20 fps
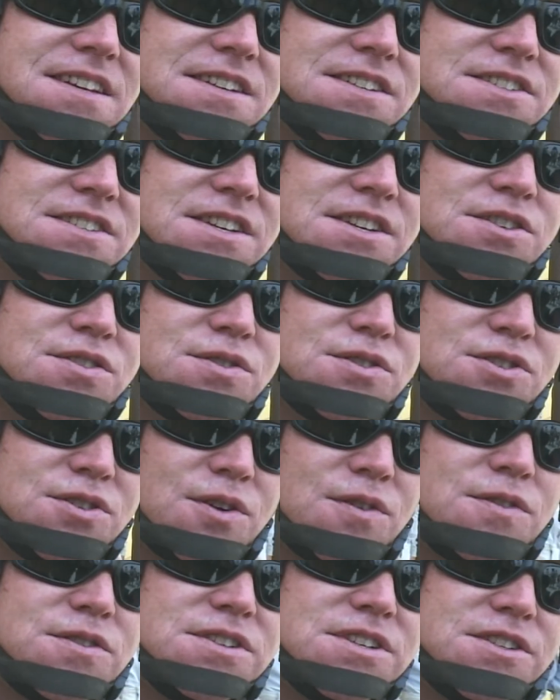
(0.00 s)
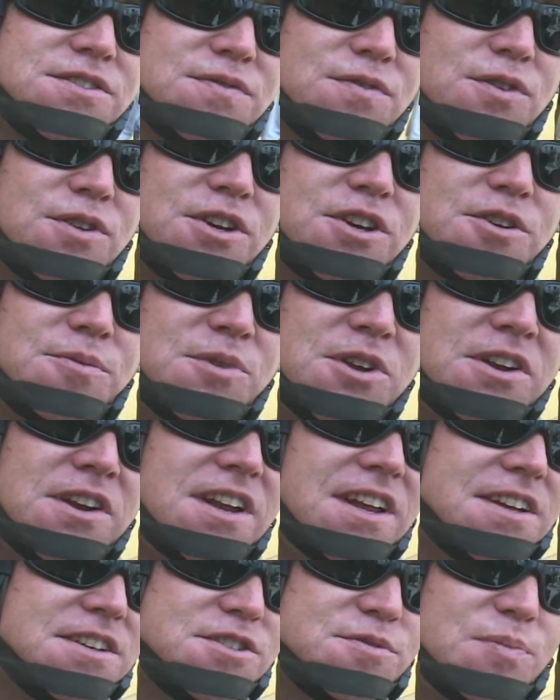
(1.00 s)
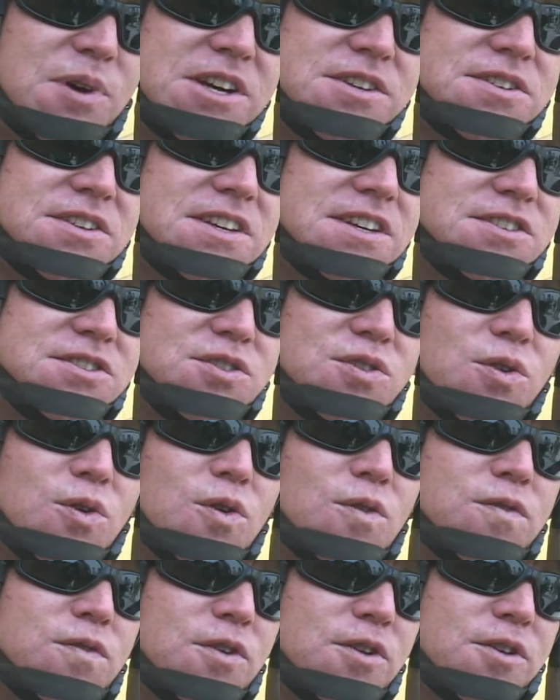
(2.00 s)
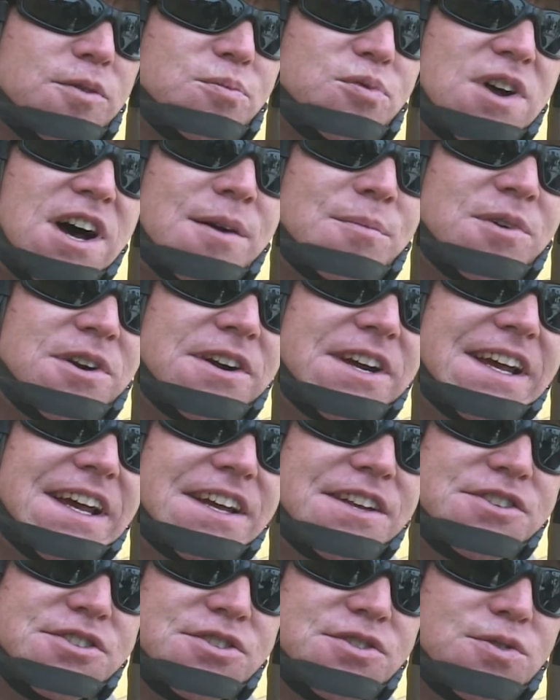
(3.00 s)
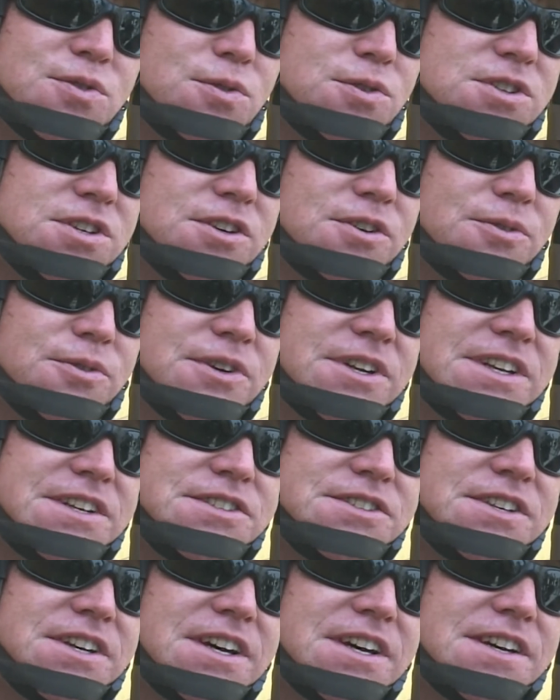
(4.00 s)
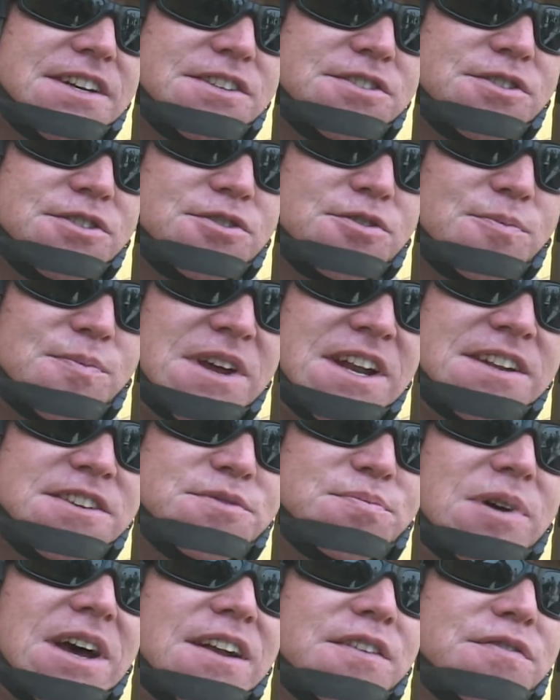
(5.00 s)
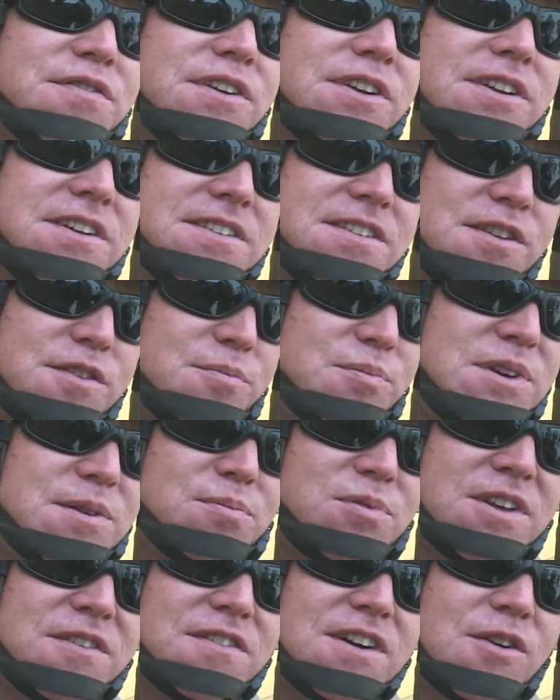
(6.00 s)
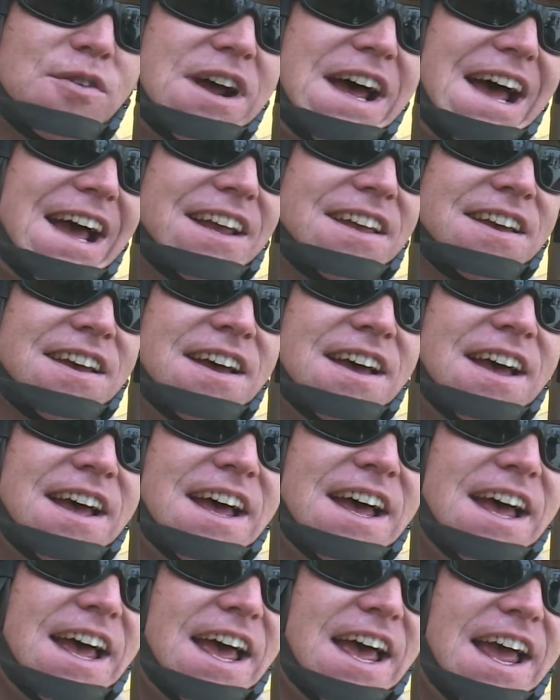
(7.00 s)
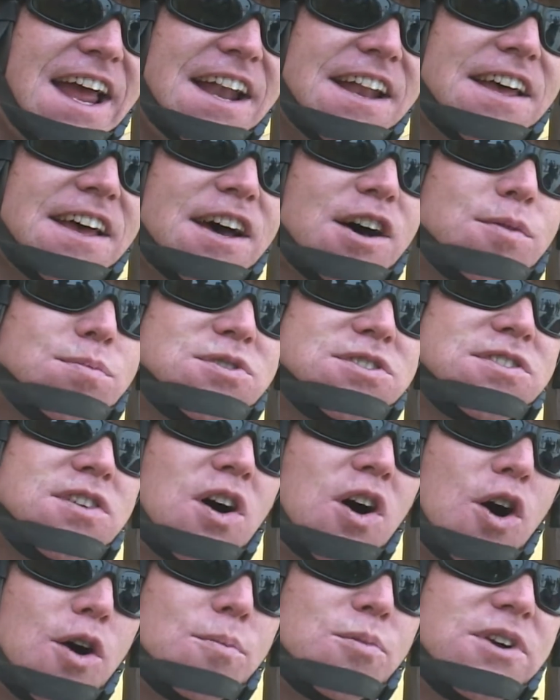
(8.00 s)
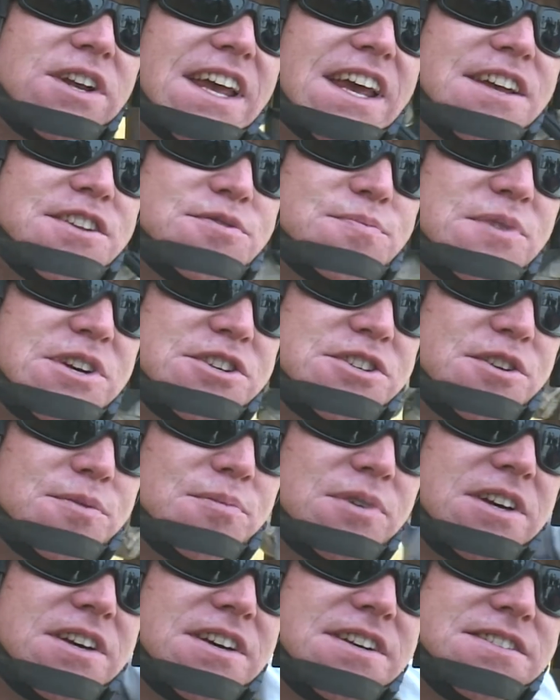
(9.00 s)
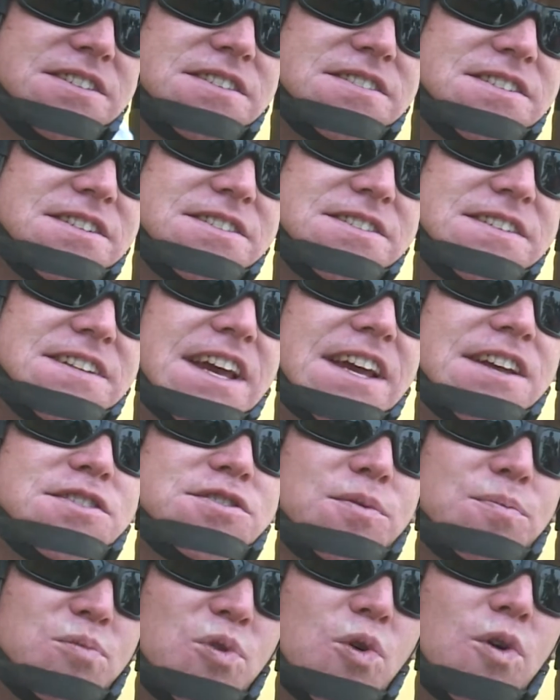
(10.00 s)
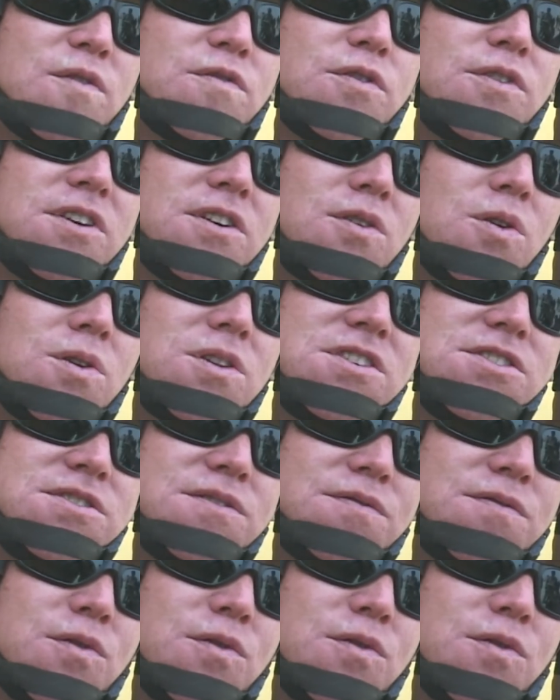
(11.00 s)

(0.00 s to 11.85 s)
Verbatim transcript: the essential services for the community, especially a school for the primary age school children, is, uh, is a tremendous benefit to the people of Iraq and it helps our brigade's mission because it sustains support for the coalition